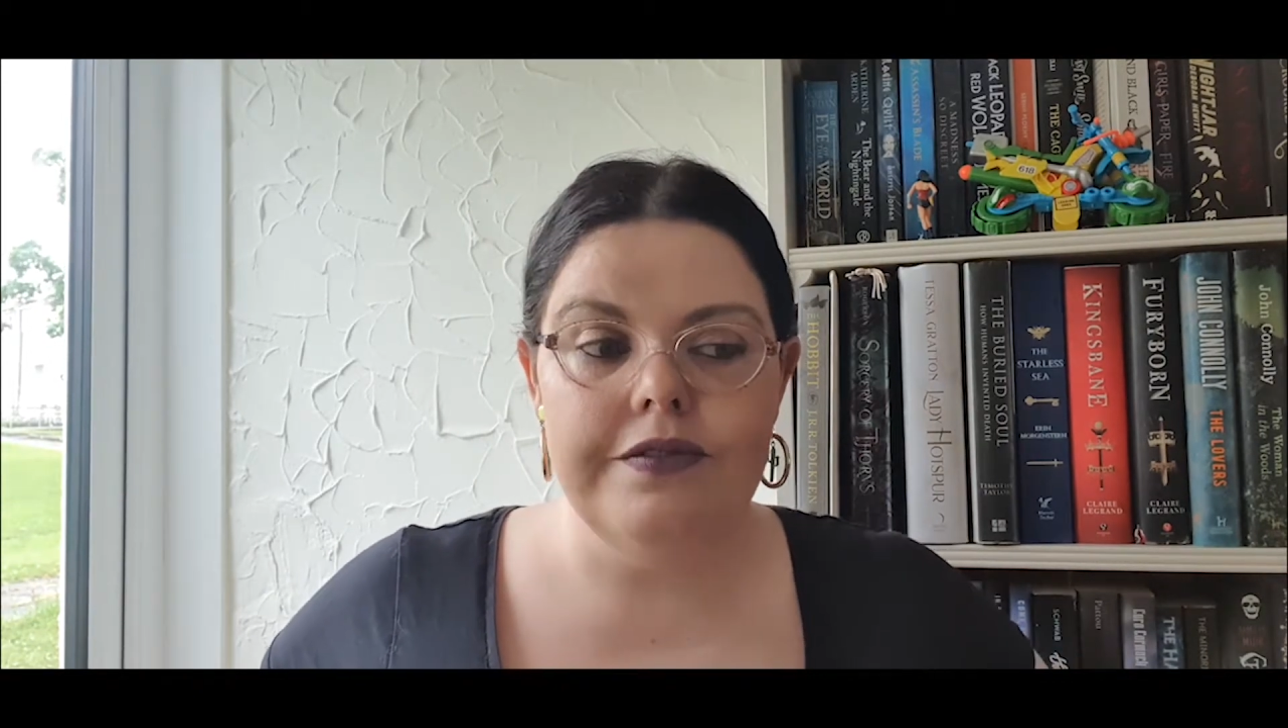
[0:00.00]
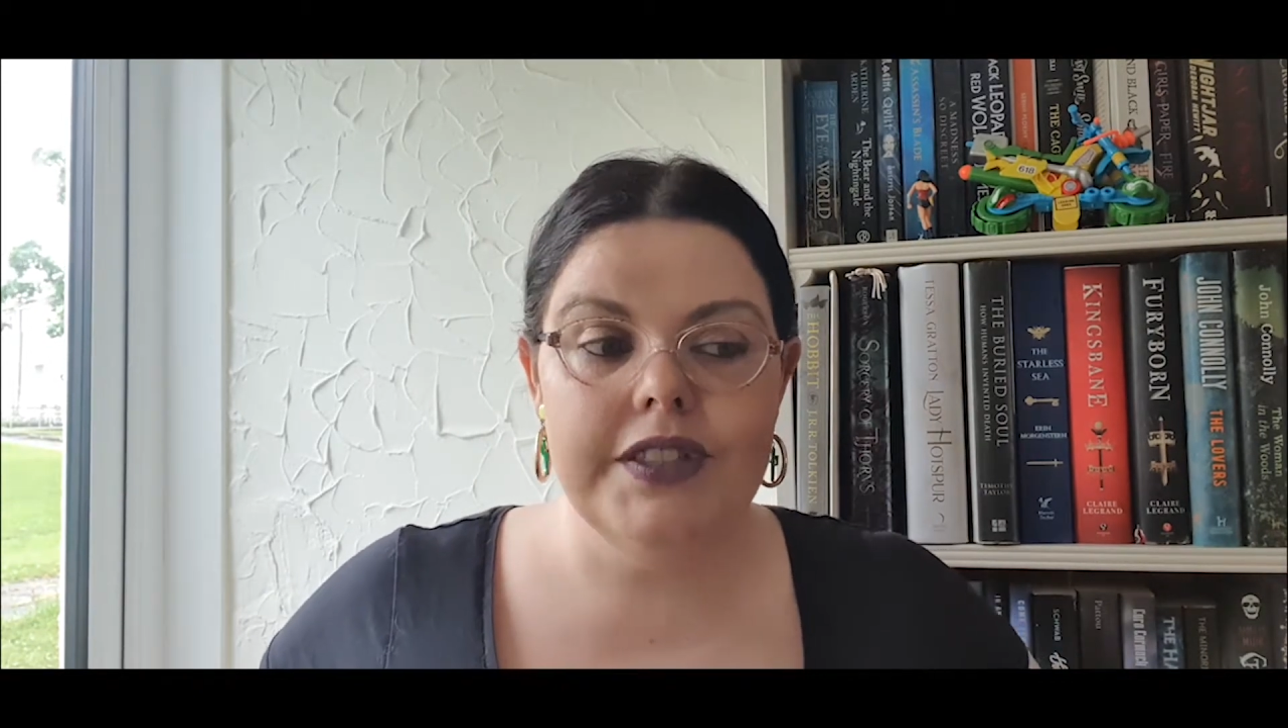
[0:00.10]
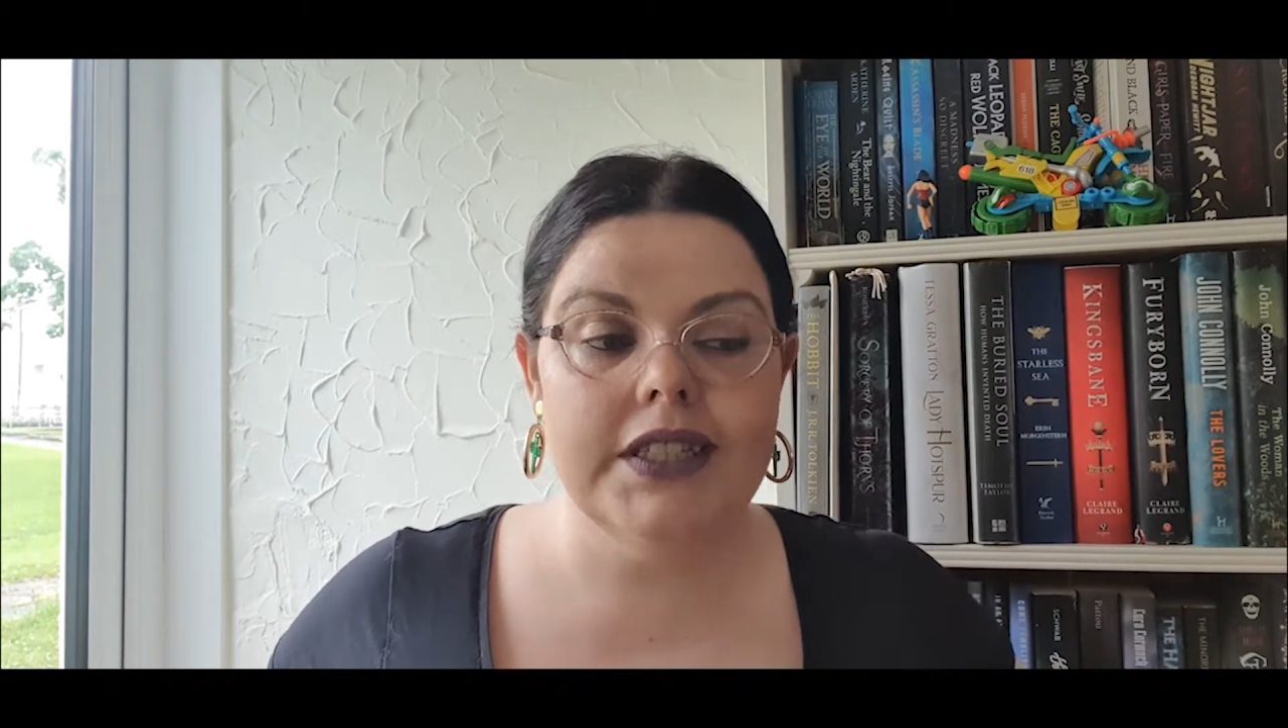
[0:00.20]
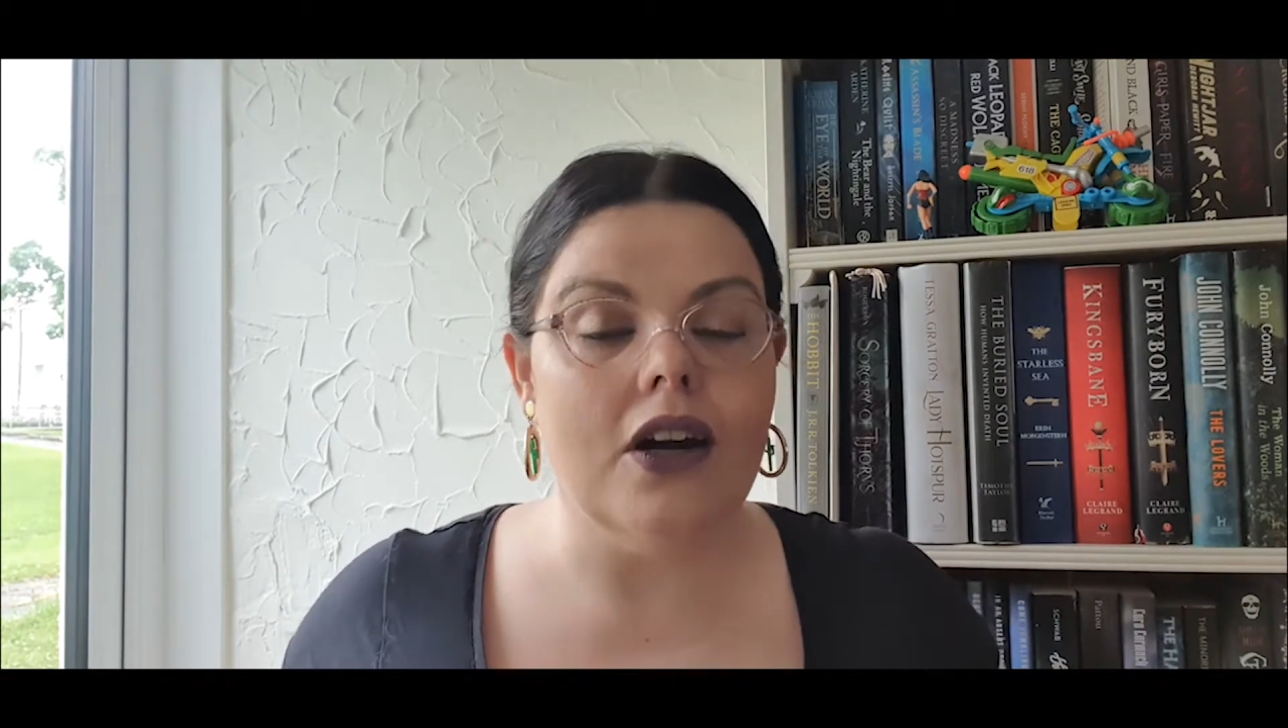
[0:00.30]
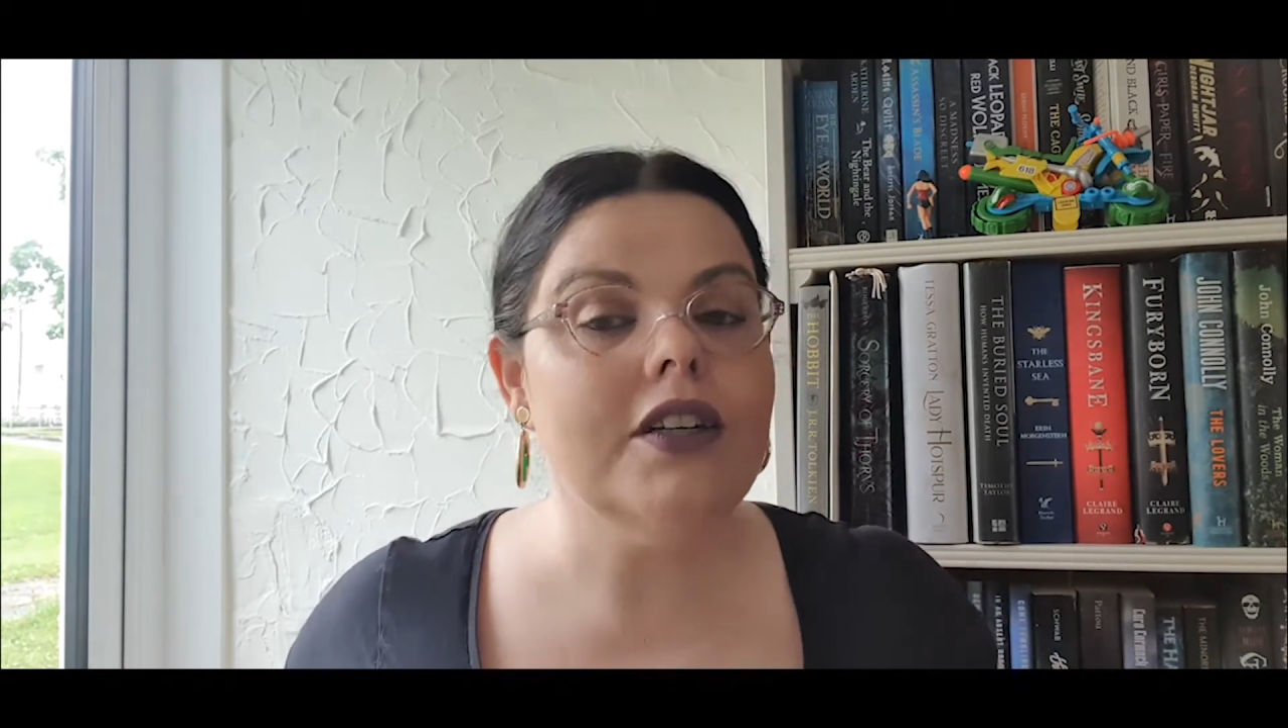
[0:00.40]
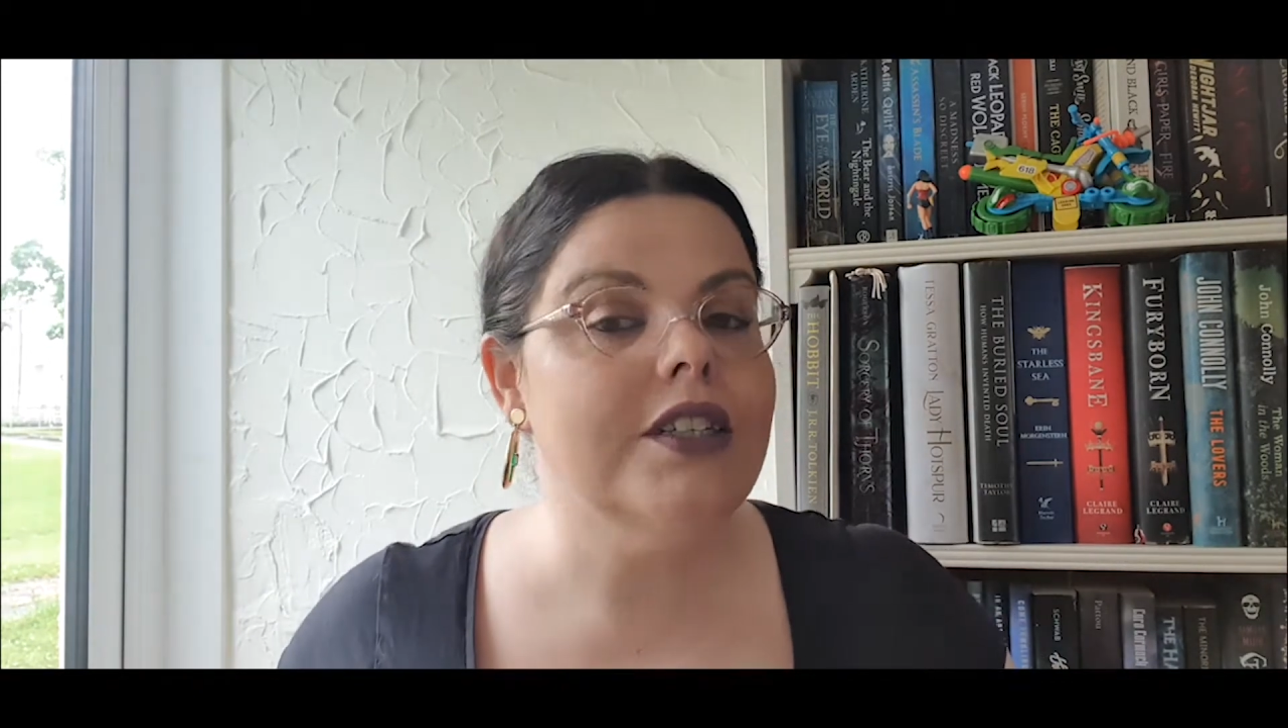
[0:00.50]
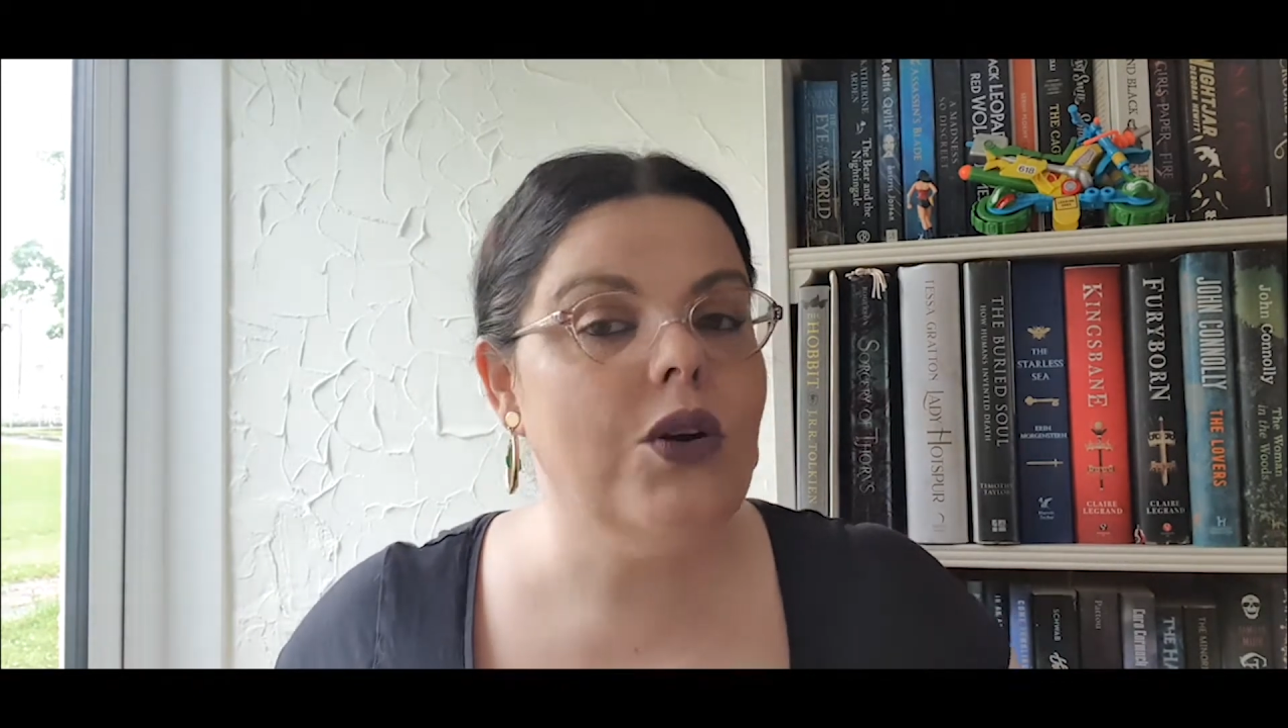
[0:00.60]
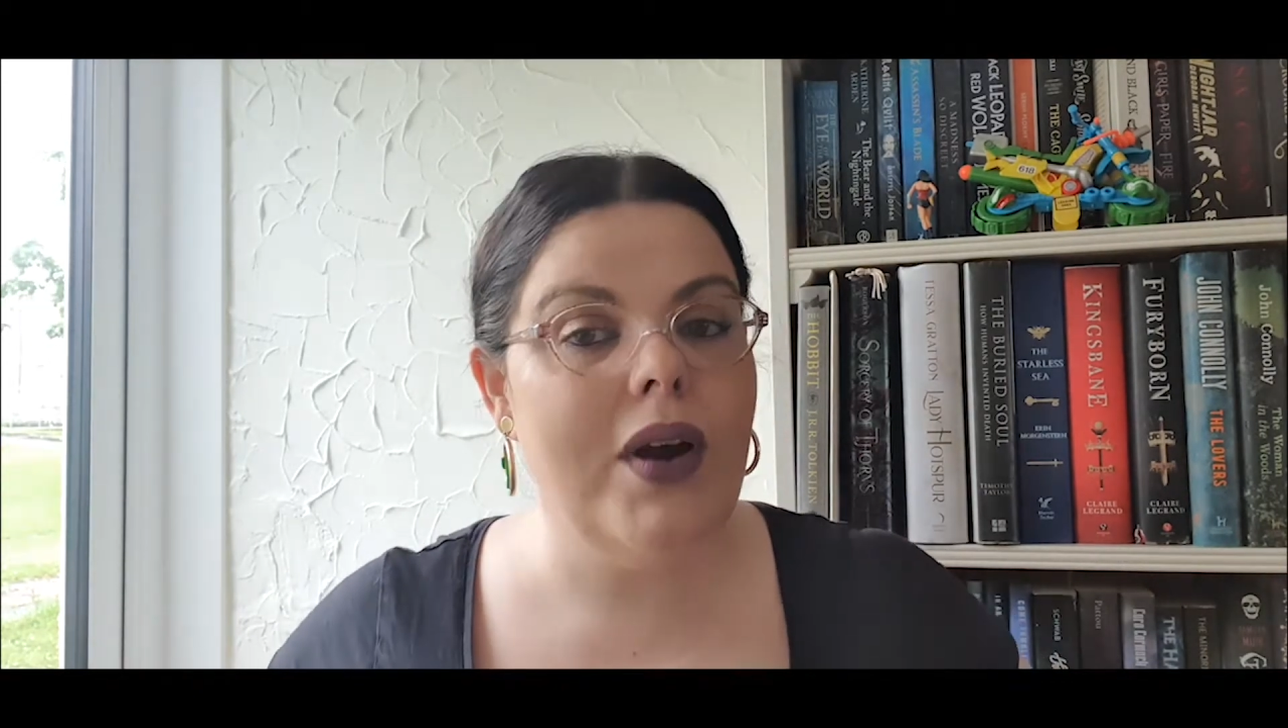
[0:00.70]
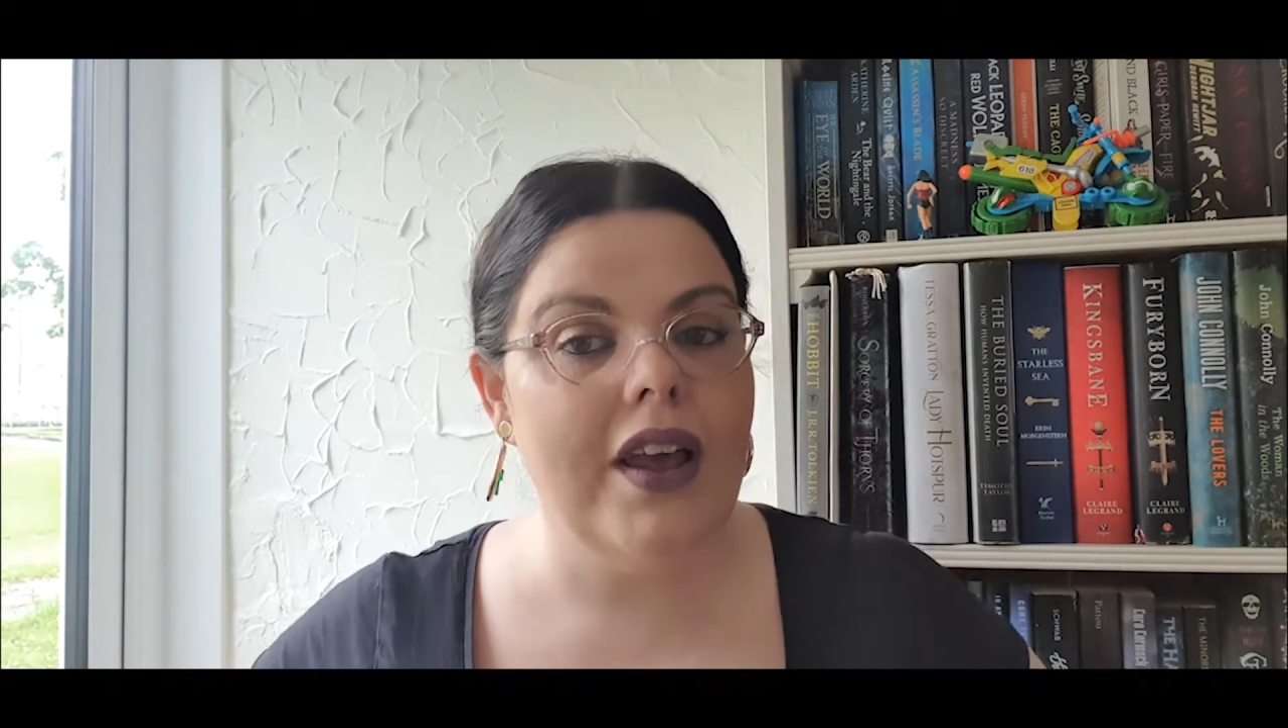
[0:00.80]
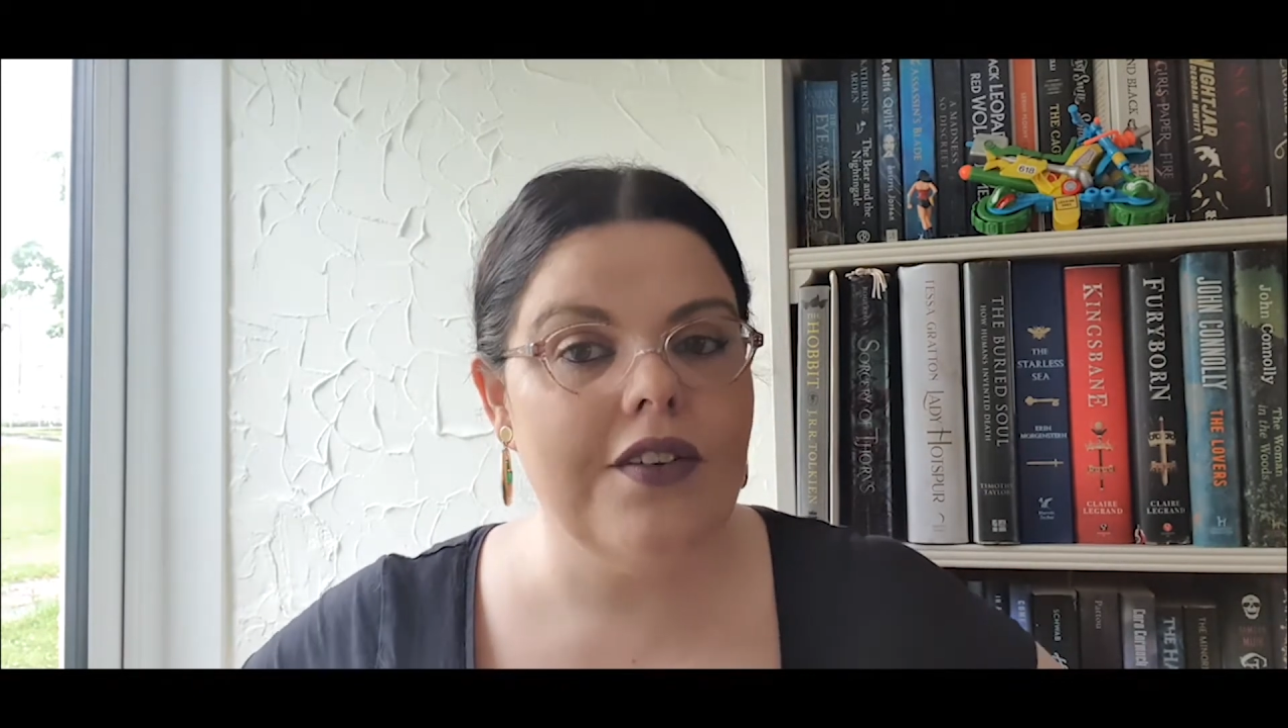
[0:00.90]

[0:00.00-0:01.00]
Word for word: started quite